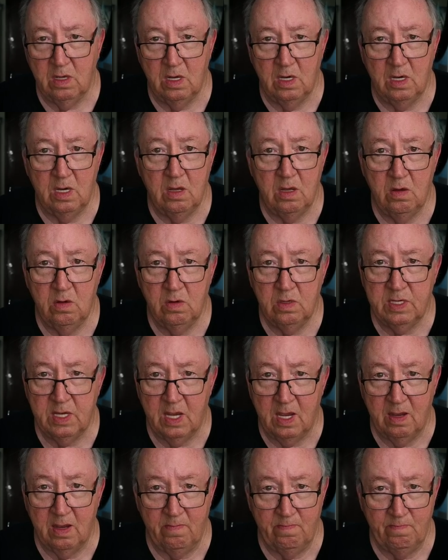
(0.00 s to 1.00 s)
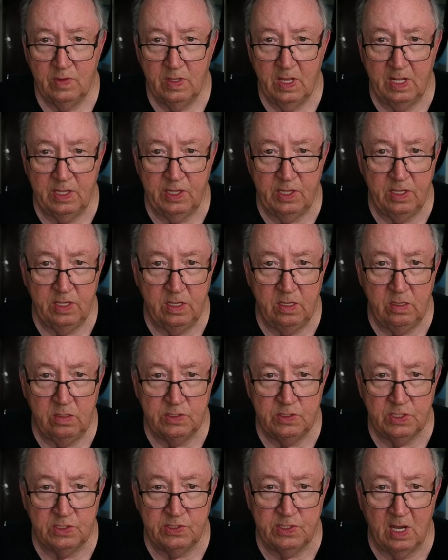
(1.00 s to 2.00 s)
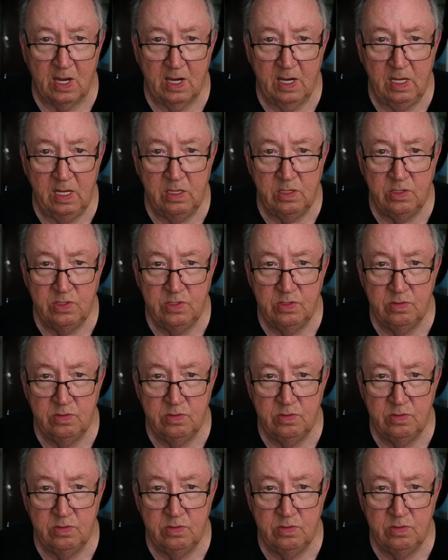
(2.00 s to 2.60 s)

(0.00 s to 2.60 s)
a long time at the Society,